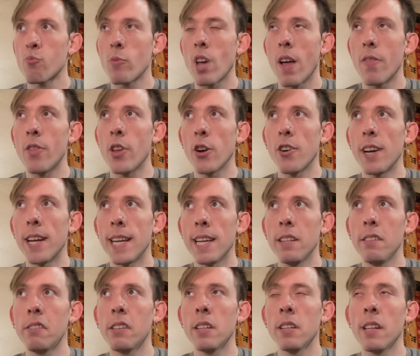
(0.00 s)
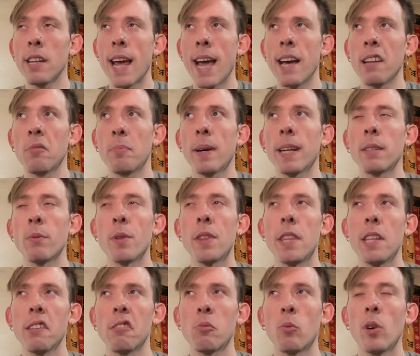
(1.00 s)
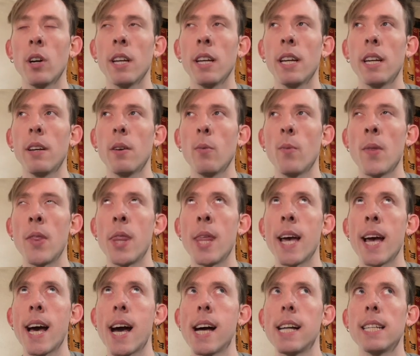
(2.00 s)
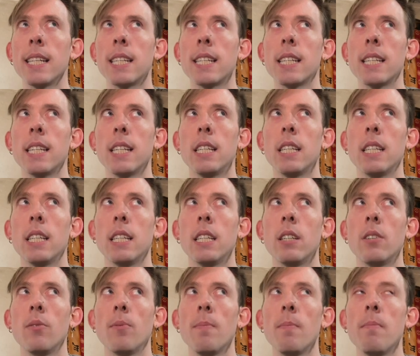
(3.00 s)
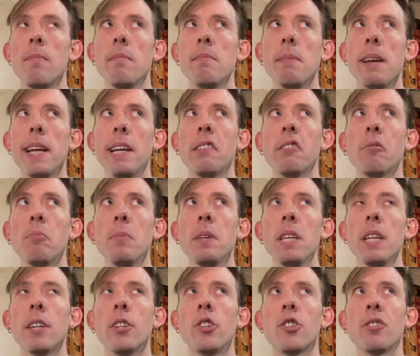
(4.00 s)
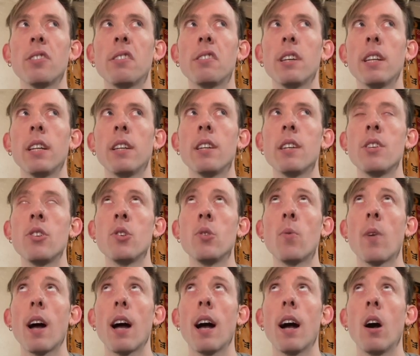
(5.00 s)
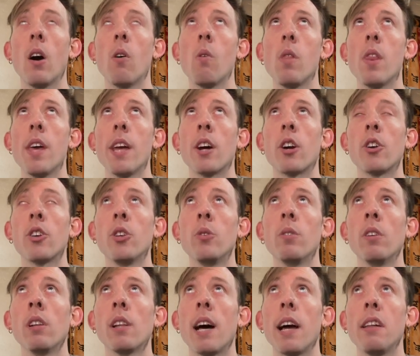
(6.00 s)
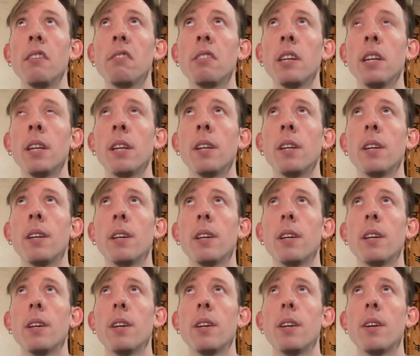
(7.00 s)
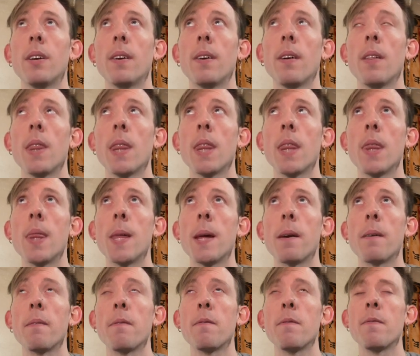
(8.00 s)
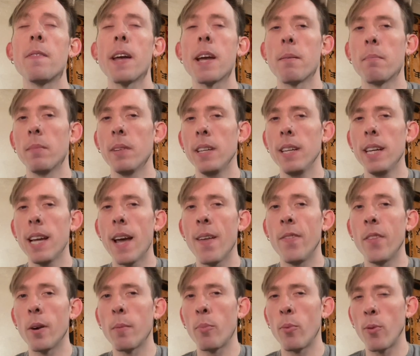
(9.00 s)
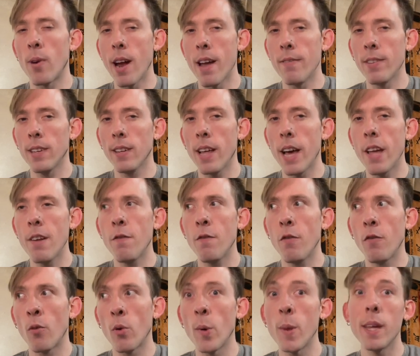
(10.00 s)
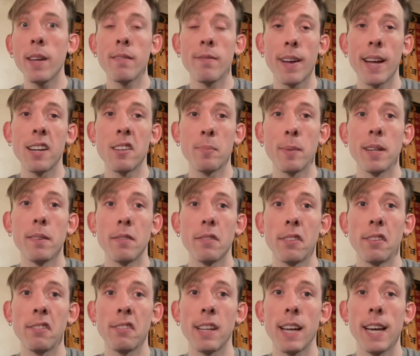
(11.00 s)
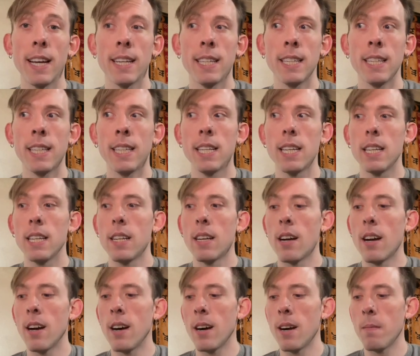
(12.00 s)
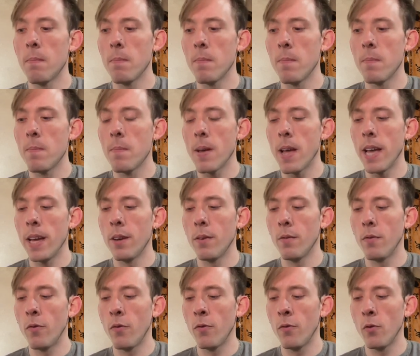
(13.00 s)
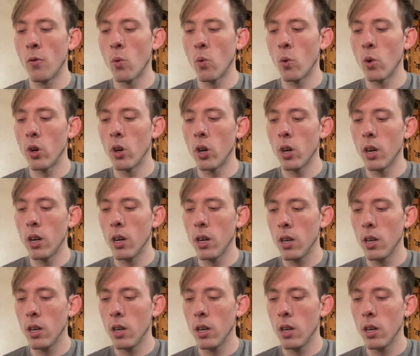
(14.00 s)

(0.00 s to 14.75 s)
There is an aspect with this one that makes me interested into how they are utilizing their family and their private life for the advancement of society, and for